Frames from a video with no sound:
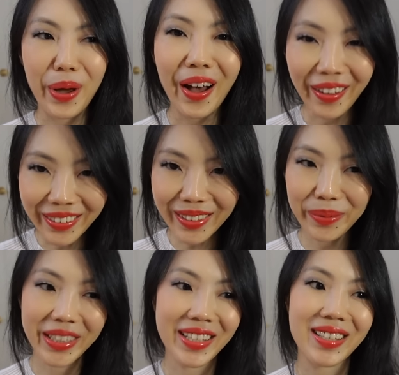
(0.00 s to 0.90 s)
belt
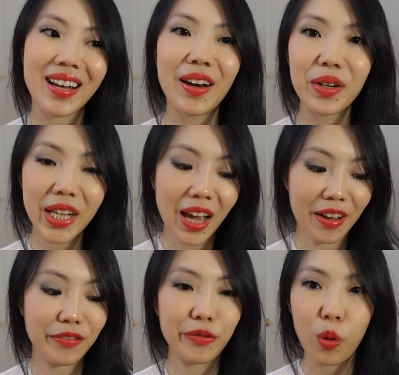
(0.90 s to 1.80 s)
because I already
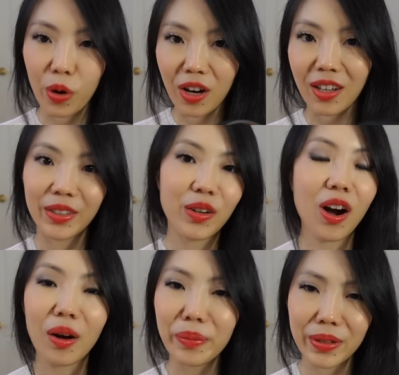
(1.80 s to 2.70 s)
have four color
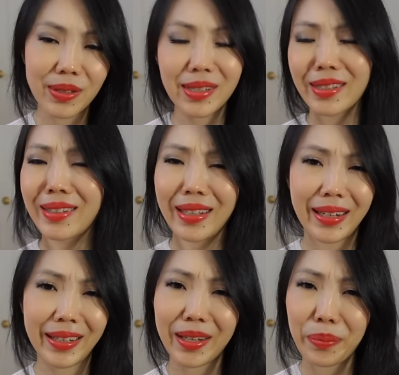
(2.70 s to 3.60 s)
combos that
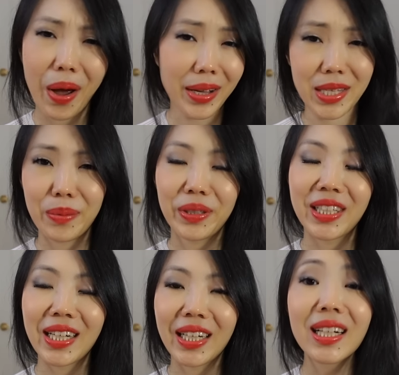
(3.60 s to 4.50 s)
I could
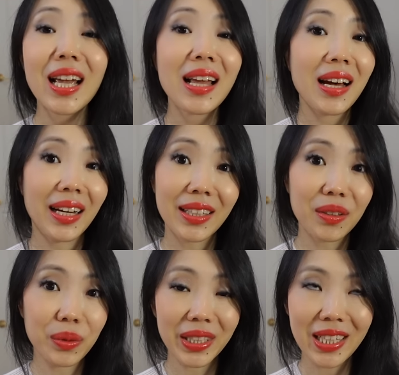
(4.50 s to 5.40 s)
possibly need. I
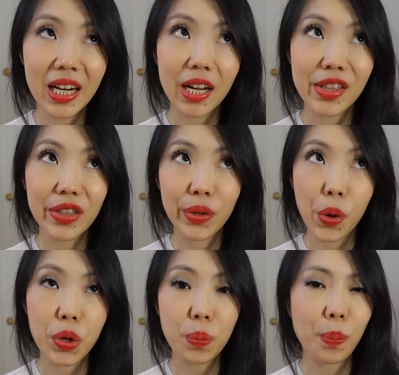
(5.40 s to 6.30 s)
didn't really need a
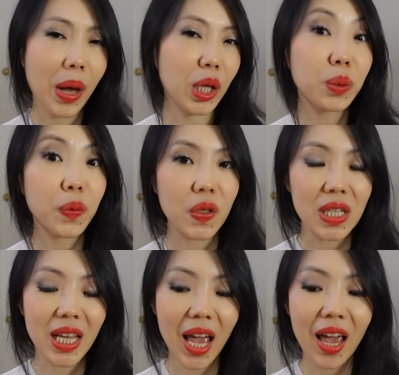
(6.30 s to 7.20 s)
third belt per
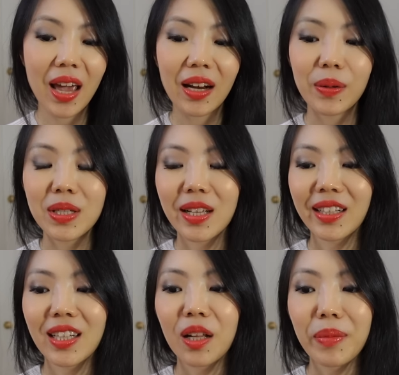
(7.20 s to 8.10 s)
se. And I was
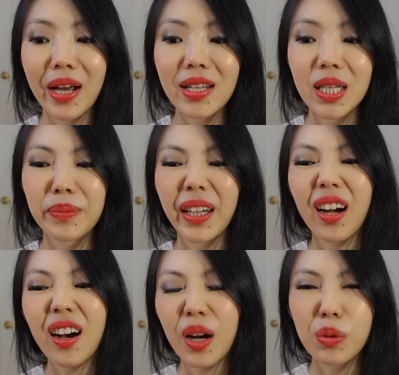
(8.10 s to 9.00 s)
like telling my SM, like,
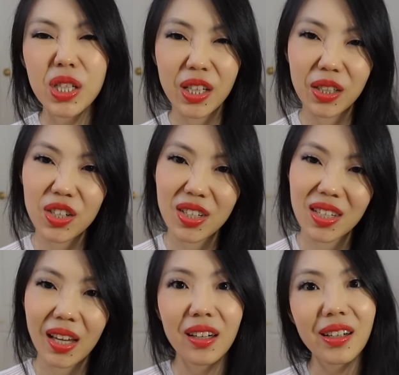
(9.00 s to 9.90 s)
oh, I wish I could
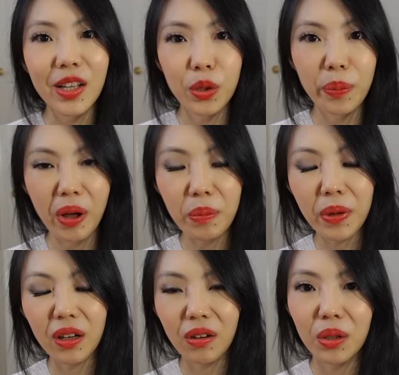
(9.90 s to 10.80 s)
just get another belt
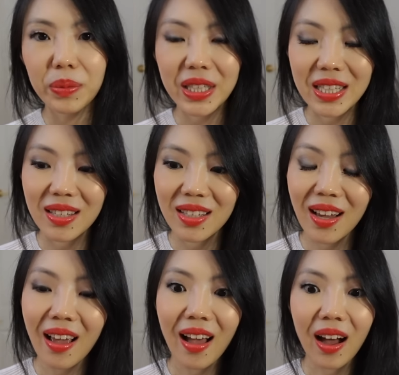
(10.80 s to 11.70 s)
buckle because
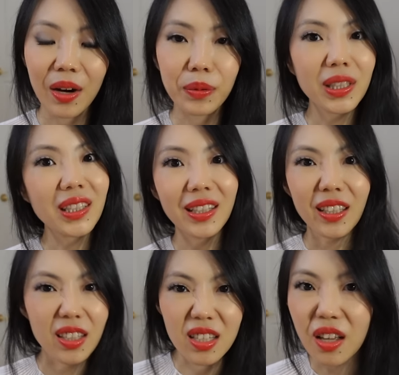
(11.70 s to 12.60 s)
I really
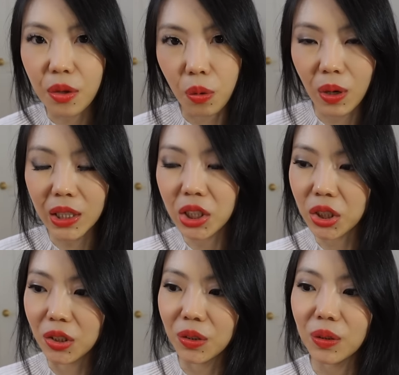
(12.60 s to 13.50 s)
like this other one
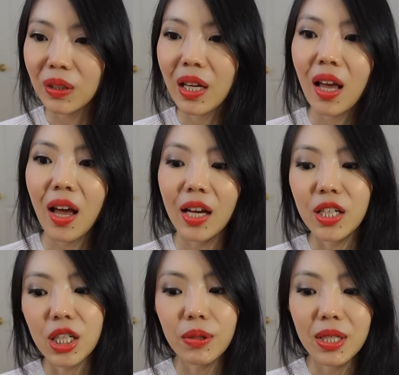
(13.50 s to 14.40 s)
too.
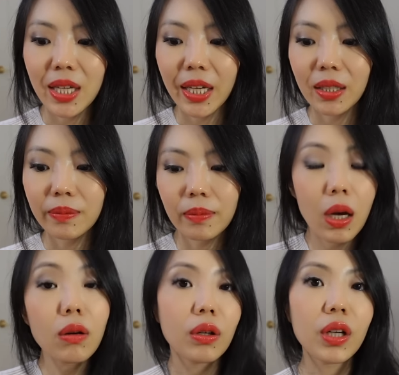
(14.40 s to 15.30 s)
And she was like,
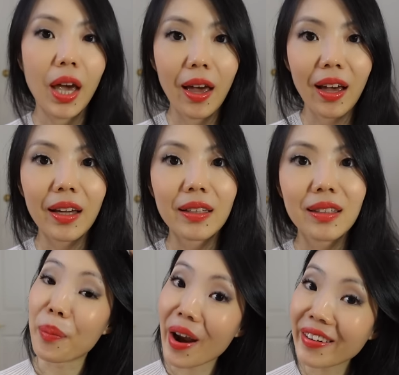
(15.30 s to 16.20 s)
oh, you can.
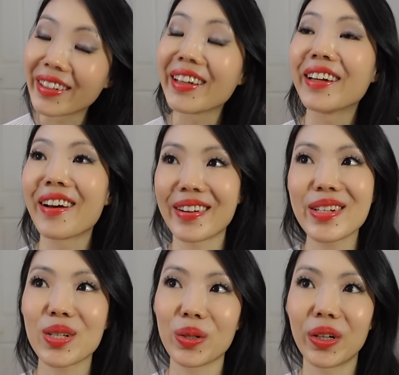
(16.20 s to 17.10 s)
Apparently in our
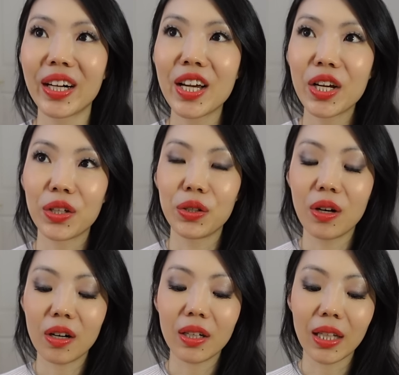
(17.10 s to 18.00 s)
store, you
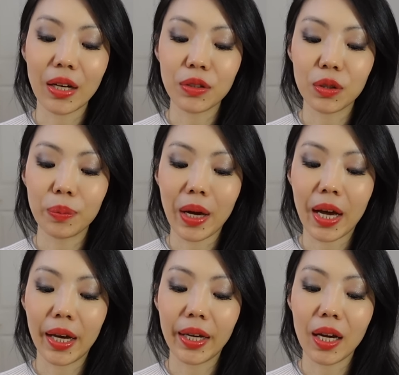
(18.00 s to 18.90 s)
are allowed to
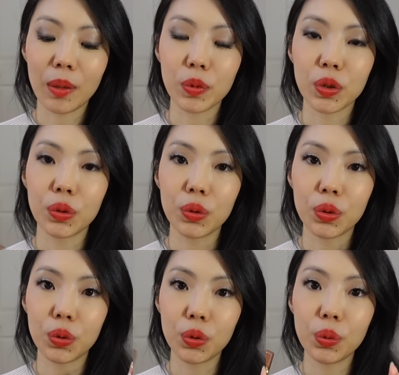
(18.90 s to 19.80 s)
buy up to
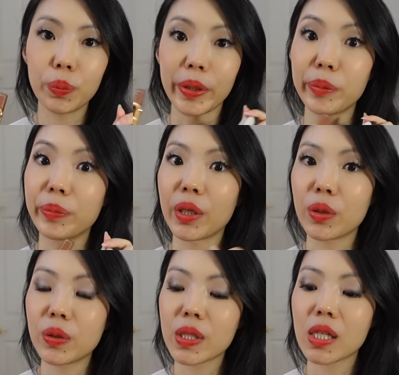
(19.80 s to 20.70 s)
two belt
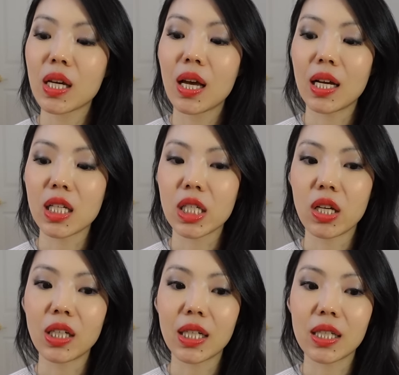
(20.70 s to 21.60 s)
buckles as
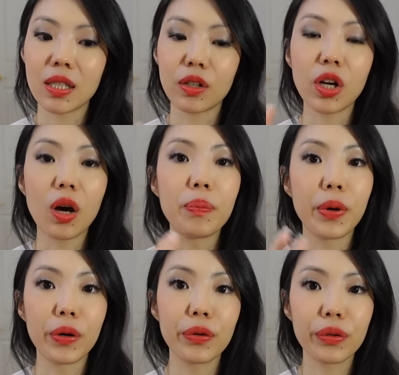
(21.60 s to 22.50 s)
long as they're not
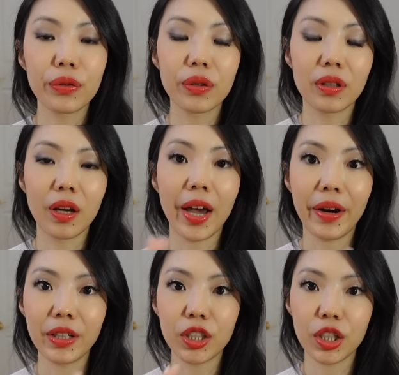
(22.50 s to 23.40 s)
both the
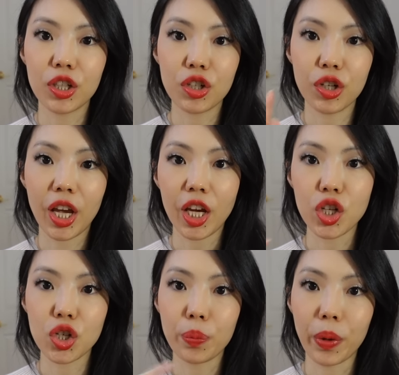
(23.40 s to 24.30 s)
Heritage
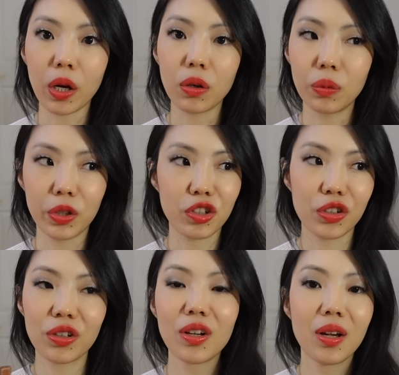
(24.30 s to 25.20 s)
H buckle, which